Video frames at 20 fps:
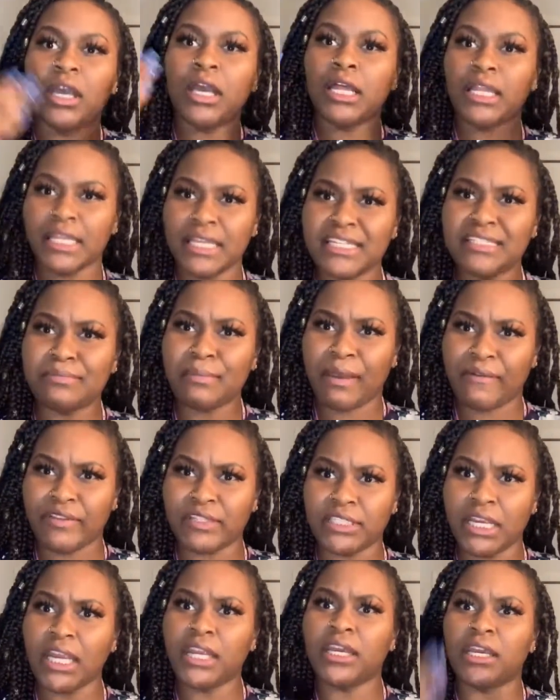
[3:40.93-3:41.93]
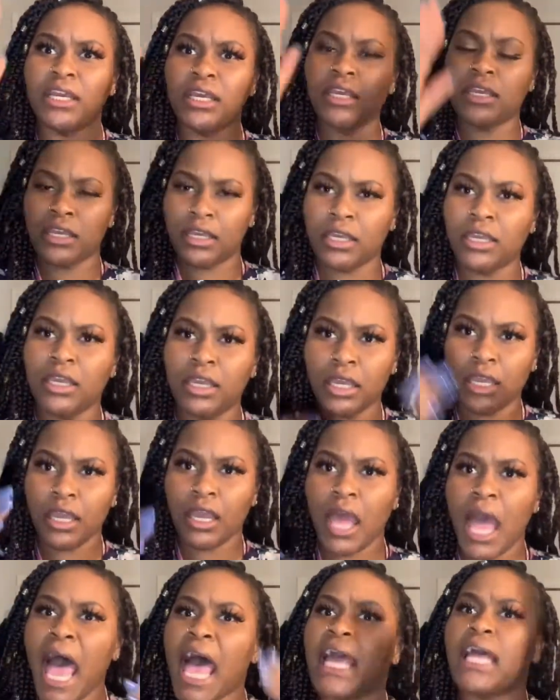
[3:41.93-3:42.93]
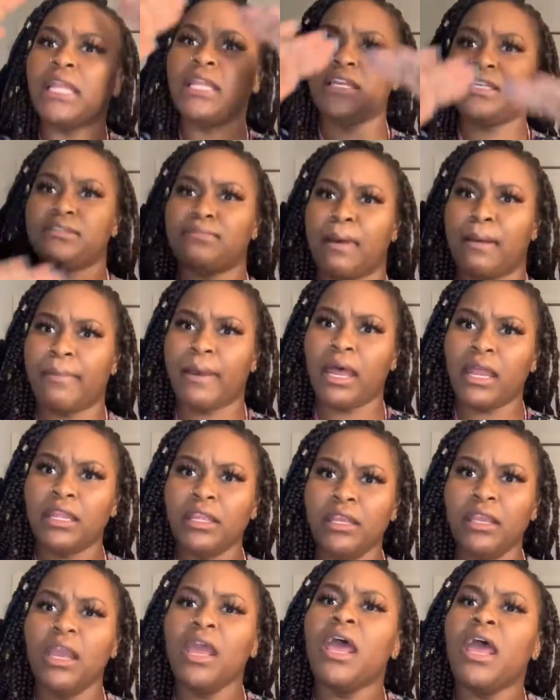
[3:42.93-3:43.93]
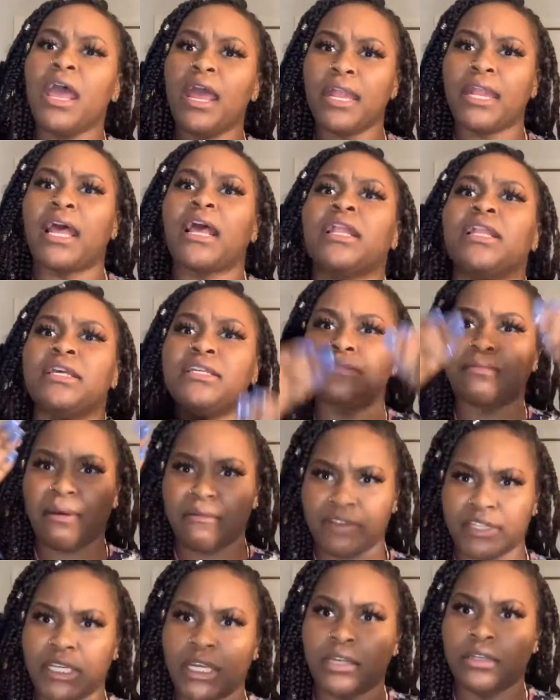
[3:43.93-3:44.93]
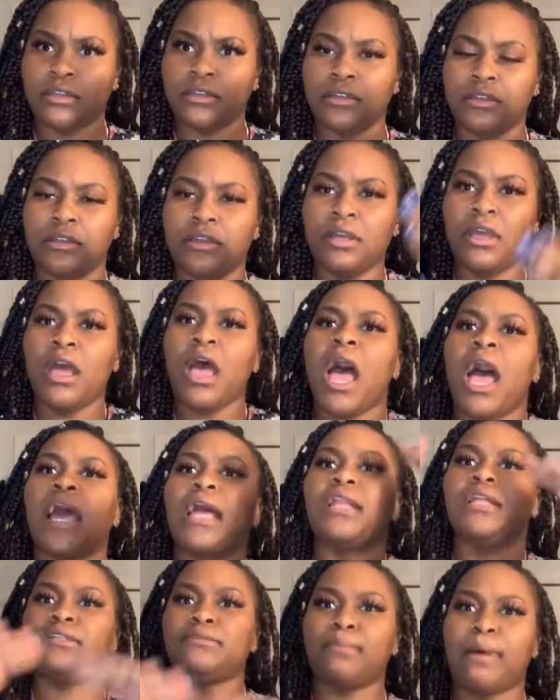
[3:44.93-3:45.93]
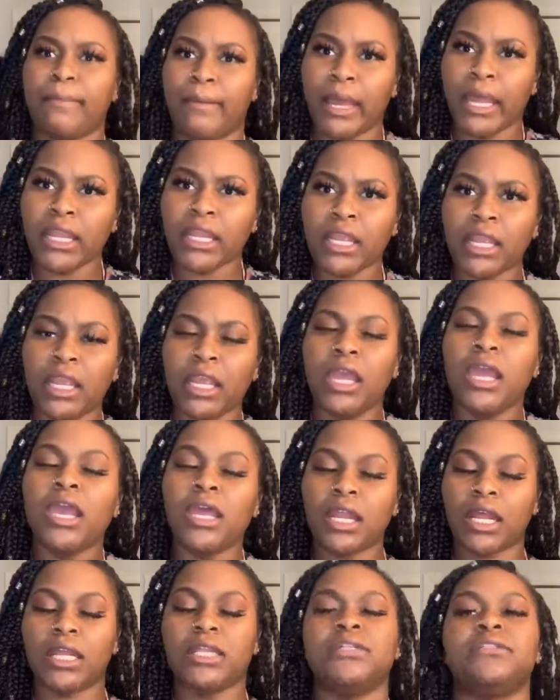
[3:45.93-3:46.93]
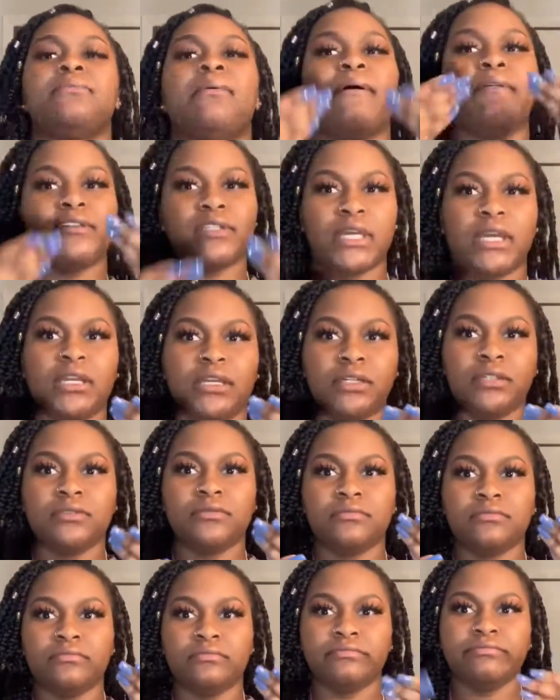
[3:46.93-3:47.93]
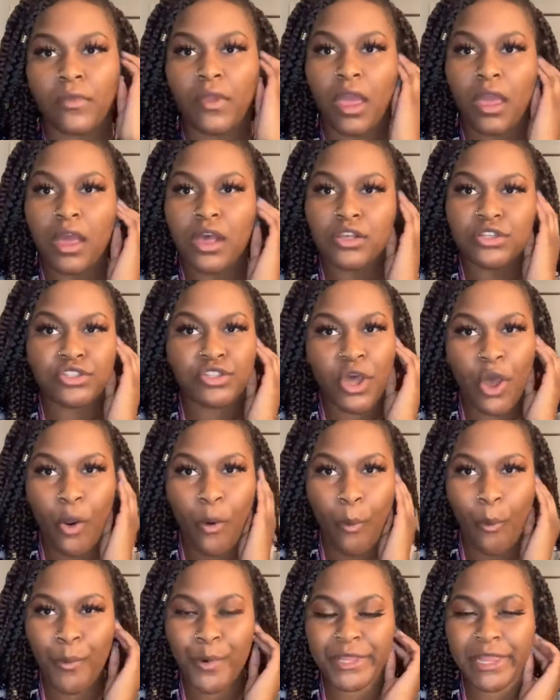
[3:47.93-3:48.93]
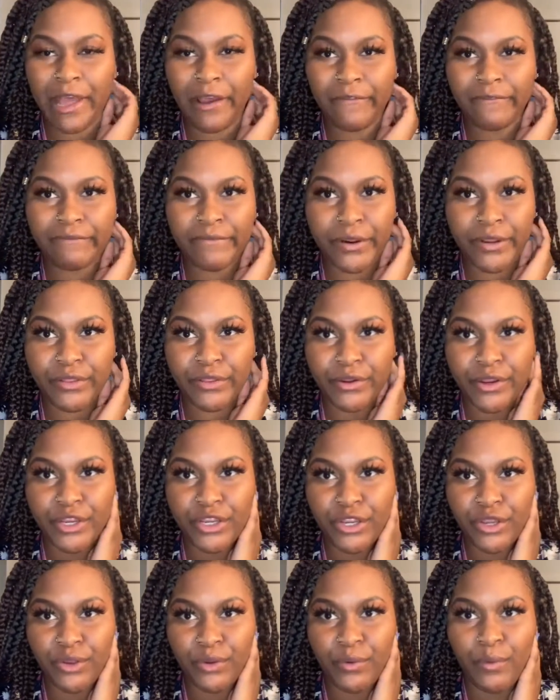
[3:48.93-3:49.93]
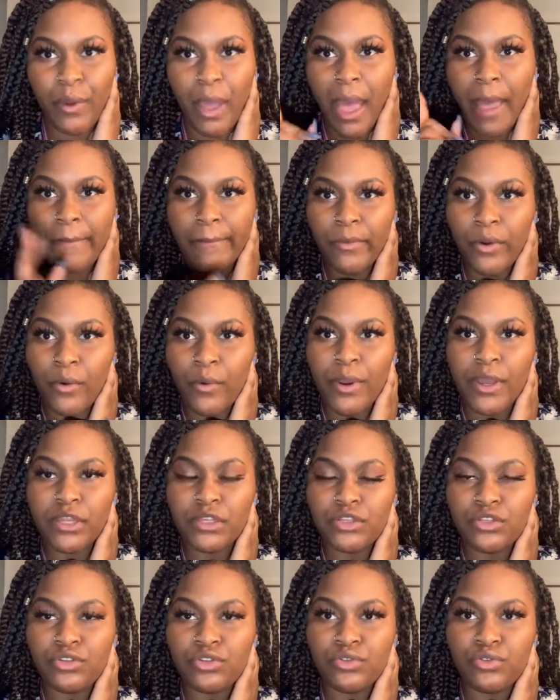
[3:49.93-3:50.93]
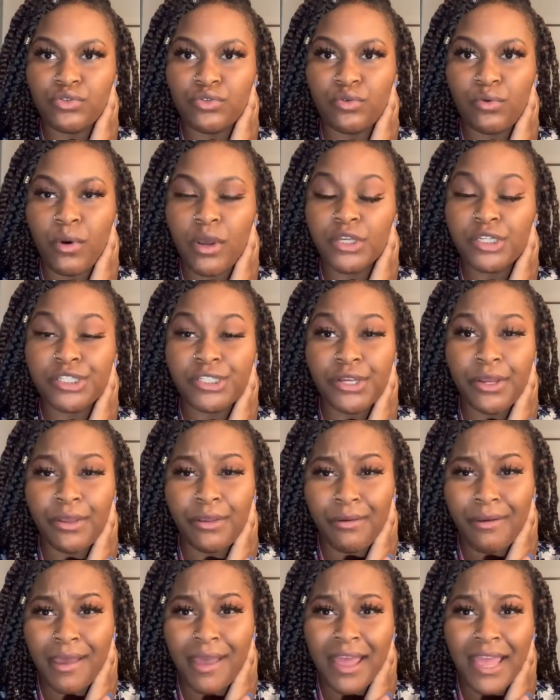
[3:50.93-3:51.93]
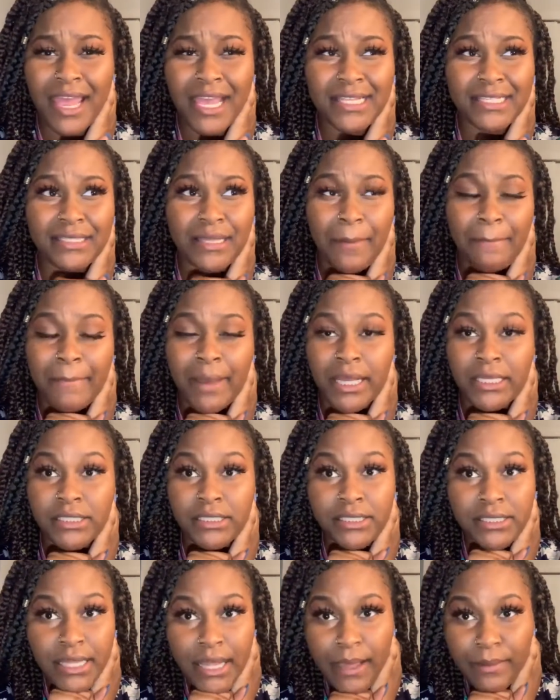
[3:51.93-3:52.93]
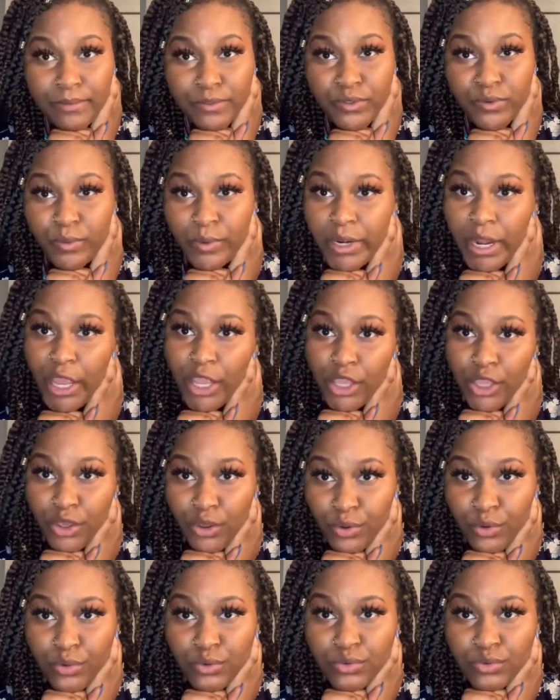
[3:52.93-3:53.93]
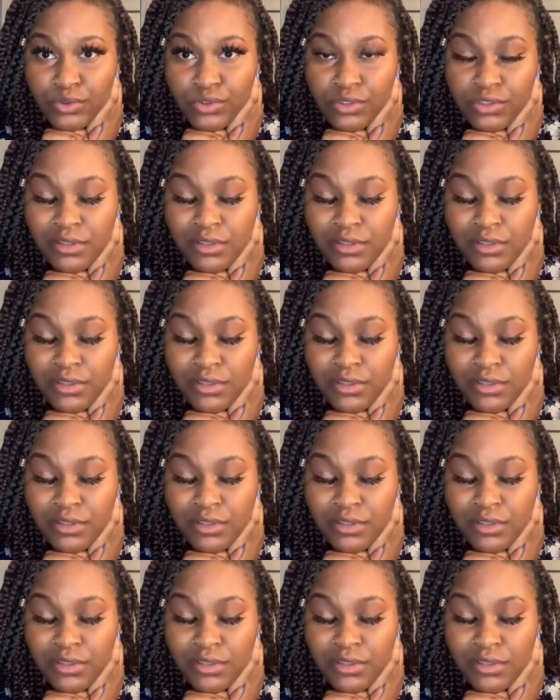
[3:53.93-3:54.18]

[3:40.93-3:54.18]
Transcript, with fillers: cleanse my vagina. I cleanse my body and I cleanse my vagina. I cleanse my body and I cleanse my vagina. So without further ado, I'm going to show you guys my steps, what I use,